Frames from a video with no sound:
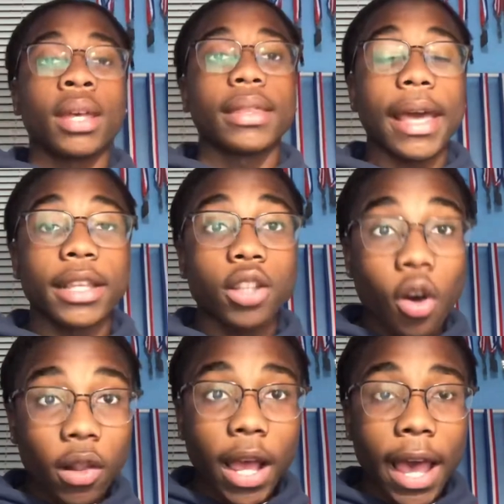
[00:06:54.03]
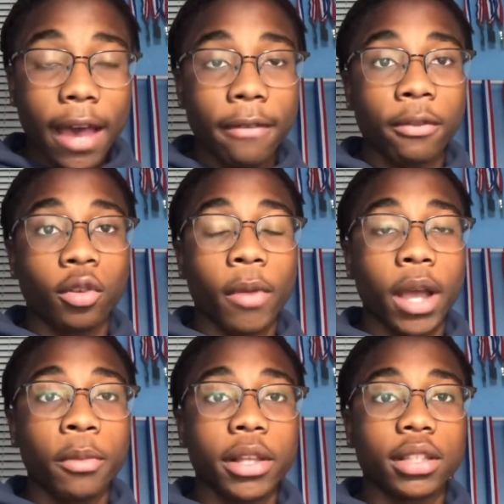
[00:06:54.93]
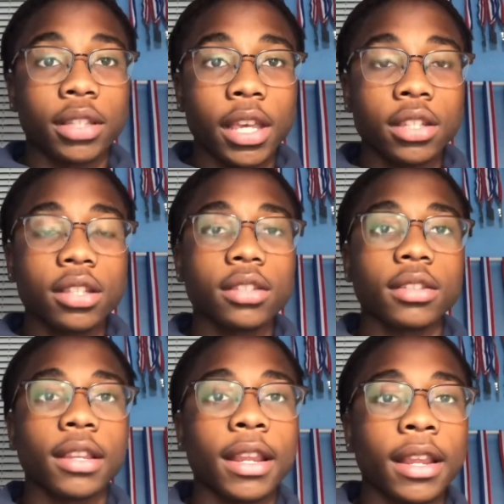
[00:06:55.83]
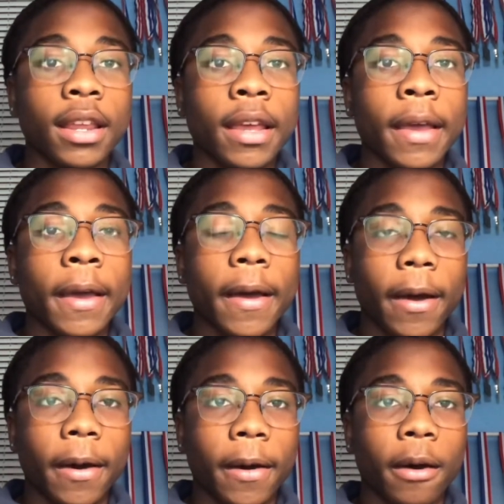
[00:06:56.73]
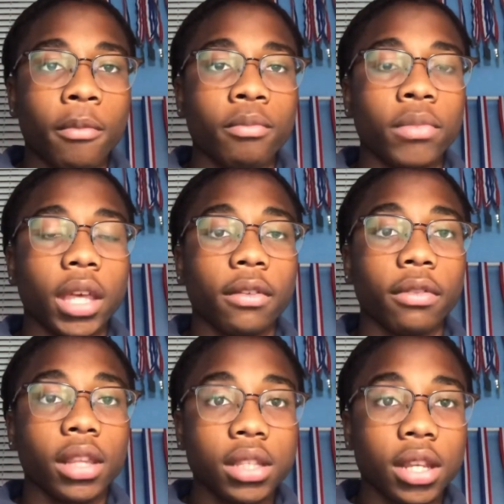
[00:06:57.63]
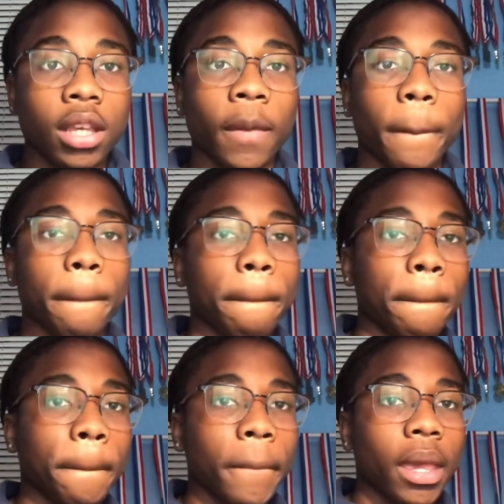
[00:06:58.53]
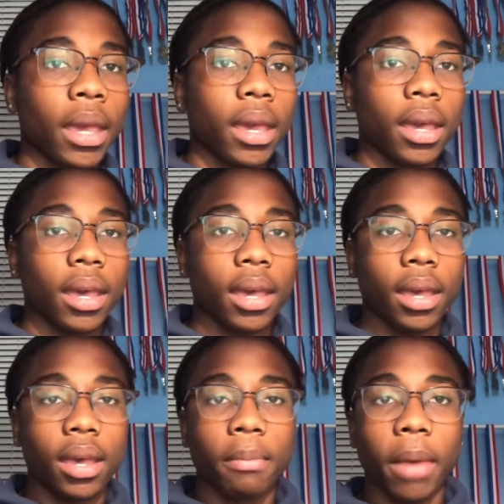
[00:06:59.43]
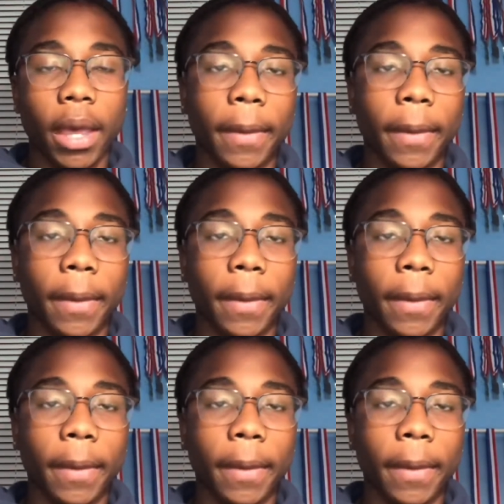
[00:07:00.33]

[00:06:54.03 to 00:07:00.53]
That is all I have for my presentation. Thank you for listening, and bye.